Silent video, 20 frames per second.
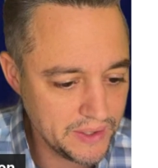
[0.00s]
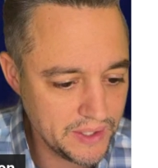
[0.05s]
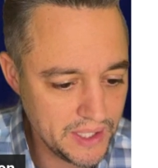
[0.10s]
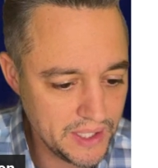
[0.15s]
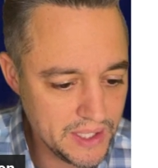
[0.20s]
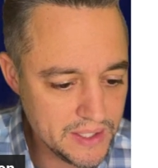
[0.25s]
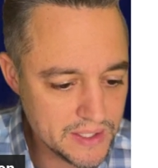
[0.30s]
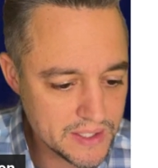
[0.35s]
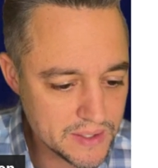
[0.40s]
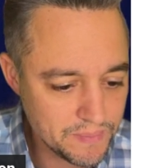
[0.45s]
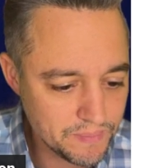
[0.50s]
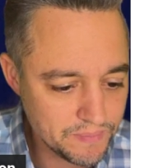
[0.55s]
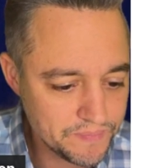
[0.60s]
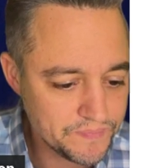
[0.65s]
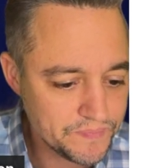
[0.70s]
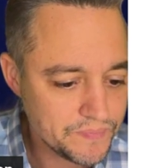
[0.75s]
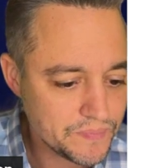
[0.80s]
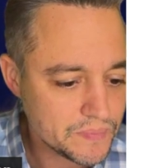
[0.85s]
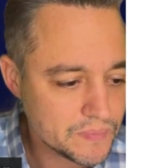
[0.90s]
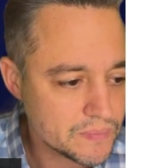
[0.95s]
these
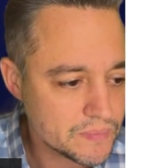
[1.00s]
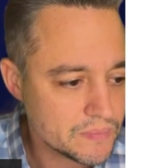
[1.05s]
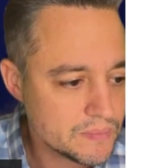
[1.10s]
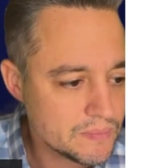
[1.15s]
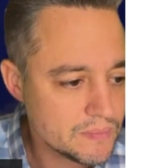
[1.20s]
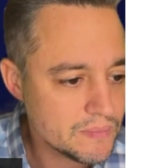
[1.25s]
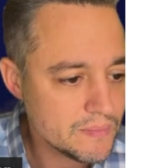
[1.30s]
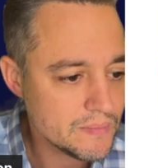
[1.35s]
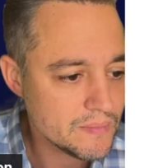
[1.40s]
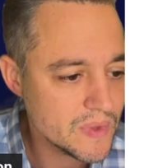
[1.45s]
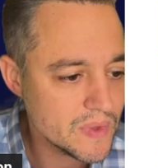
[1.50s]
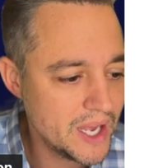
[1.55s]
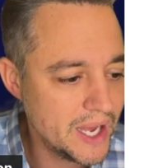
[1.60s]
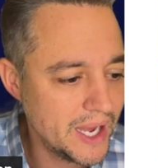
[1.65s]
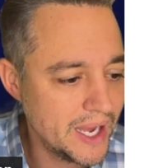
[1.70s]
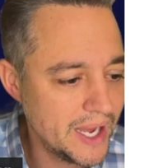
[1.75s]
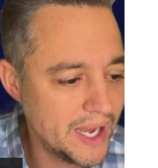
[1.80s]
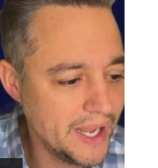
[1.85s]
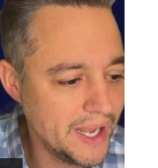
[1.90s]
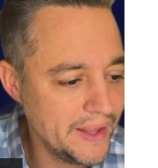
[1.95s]

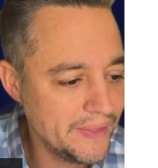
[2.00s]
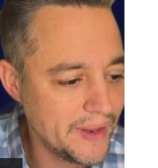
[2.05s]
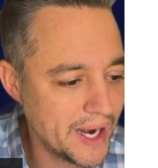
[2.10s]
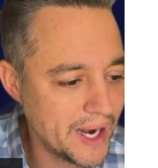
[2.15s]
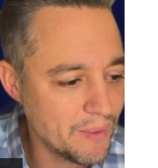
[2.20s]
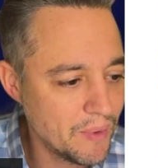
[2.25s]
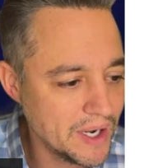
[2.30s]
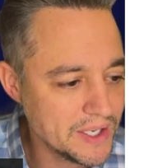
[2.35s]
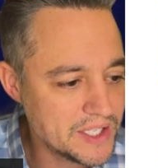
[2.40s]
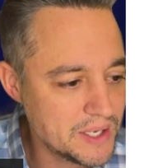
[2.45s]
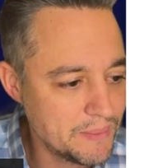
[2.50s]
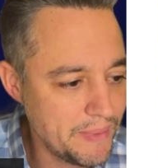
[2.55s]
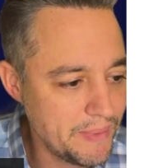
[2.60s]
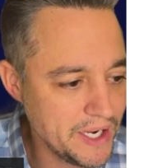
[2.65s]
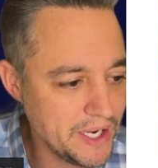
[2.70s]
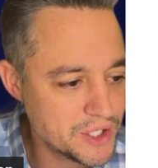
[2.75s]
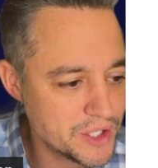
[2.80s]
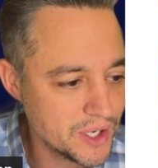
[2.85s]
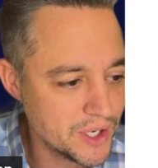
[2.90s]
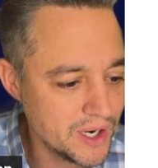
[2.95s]
uh, and then I want to
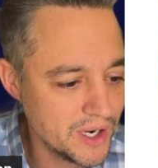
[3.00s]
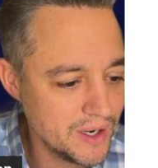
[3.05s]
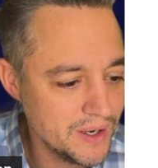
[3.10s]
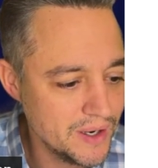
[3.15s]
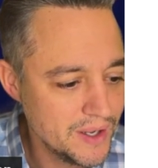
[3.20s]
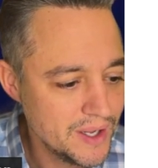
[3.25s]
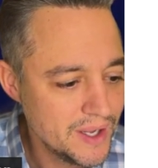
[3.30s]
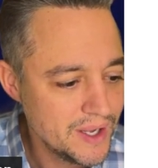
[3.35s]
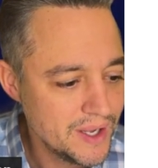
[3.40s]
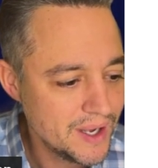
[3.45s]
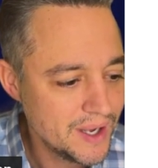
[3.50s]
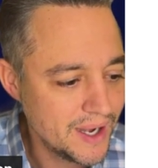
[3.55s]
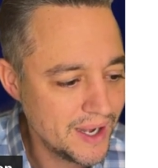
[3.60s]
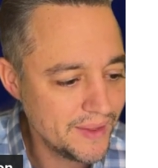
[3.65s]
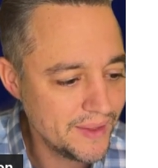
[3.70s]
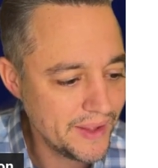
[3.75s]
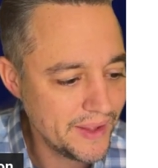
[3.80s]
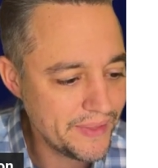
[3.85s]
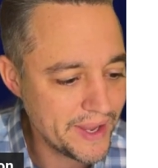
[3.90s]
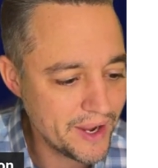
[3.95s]
make sure uh,
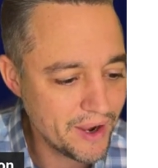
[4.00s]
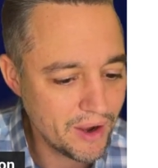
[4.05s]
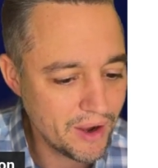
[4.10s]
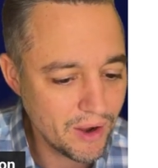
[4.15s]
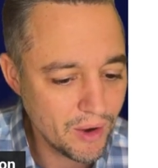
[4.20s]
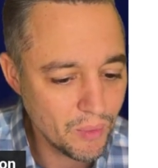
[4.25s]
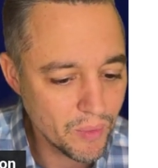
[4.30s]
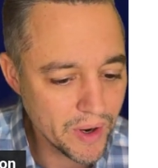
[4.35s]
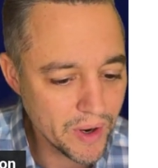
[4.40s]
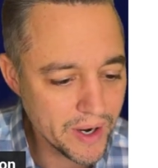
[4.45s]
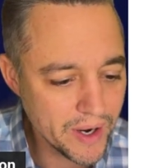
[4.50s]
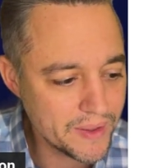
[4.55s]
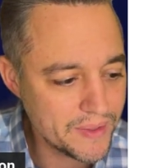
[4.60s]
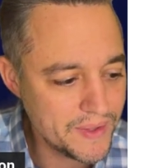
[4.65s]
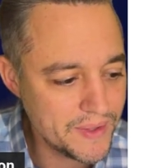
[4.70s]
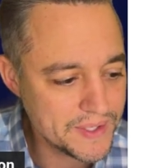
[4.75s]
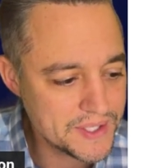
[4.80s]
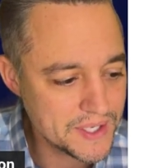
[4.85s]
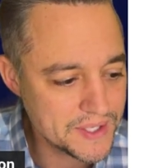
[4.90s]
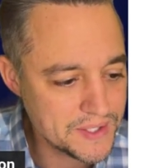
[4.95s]
that they all work.
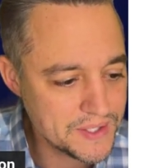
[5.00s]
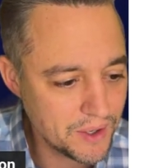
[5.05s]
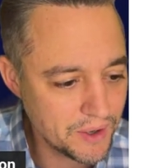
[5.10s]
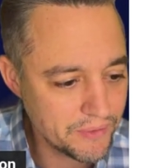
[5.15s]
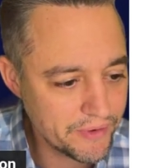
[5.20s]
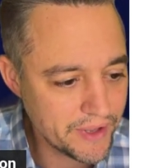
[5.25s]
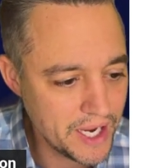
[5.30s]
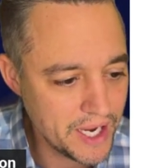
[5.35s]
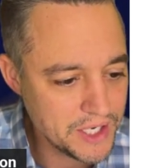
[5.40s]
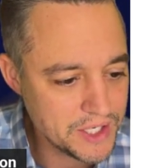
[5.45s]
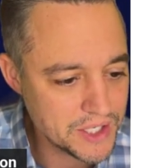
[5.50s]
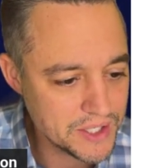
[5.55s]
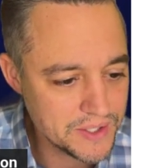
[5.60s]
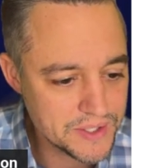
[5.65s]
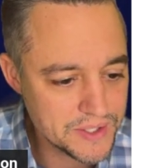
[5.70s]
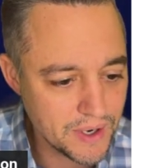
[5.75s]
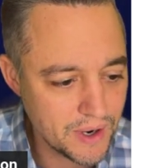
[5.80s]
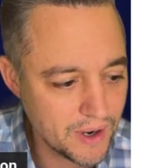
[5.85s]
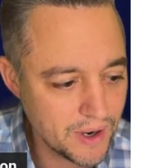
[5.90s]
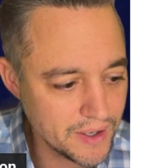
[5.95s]
This says
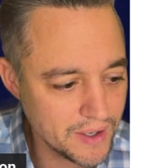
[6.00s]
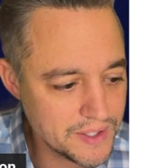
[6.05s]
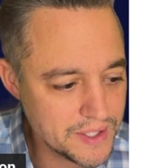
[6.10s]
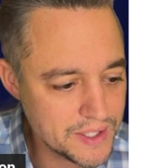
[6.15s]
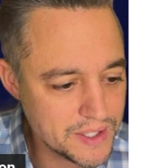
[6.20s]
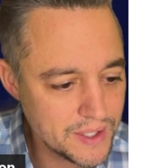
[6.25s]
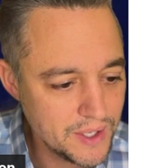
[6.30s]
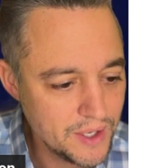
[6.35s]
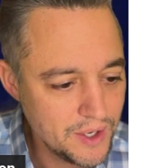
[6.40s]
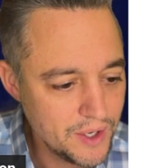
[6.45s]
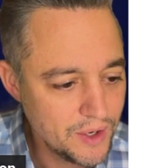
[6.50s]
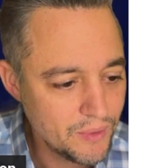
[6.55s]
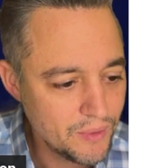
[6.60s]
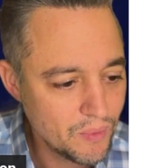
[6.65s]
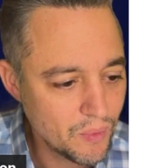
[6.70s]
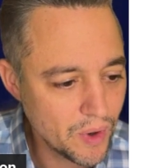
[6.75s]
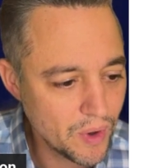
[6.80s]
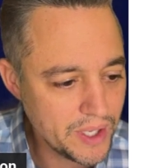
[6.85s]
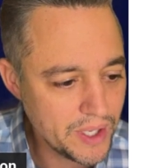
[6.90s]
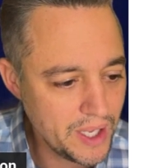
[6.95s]
notifications aren't
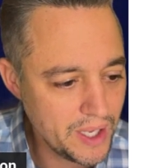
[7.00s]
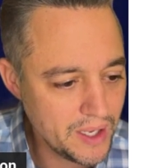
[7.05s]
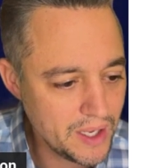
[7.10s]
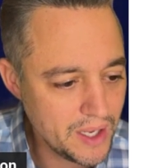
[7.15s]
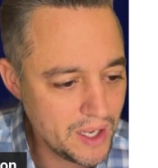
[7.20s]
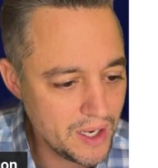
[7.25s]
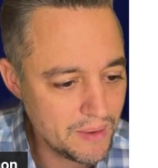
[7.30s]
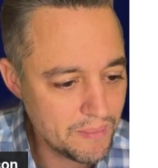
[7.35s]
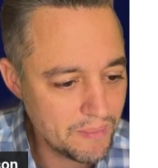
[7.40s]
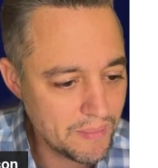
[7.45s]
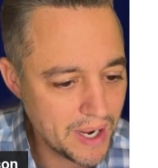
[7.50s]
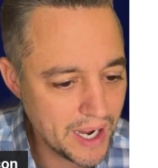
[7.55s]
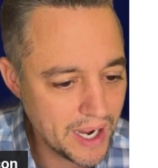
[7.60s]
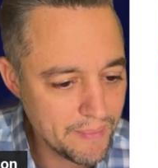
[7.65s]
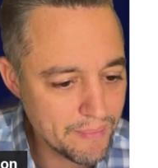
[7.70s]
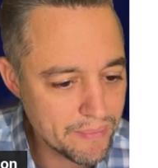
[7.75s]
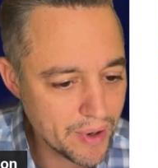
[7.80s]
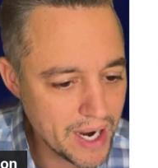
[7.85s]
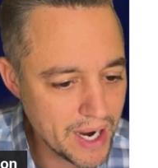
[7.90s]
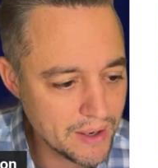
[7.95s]
working in my
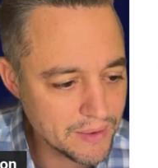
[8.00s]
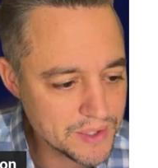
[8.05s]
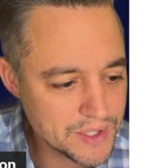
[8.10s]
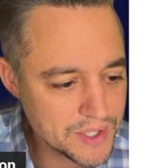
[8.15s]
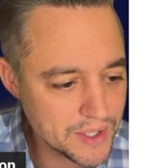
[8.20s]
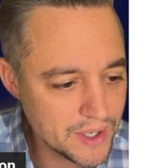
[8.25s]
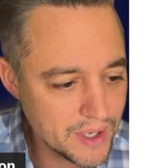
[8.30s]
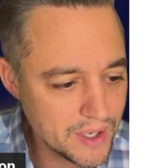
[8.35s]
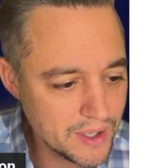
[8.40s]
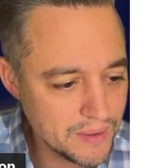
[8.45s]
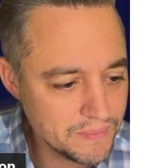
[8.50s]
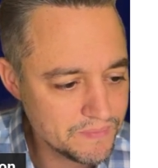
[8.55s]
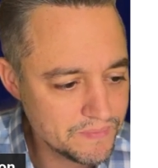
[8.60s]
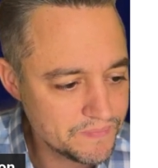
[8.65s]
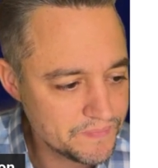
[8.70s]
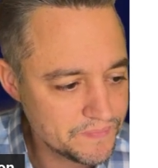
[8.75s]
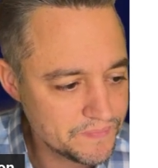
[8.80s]
browser.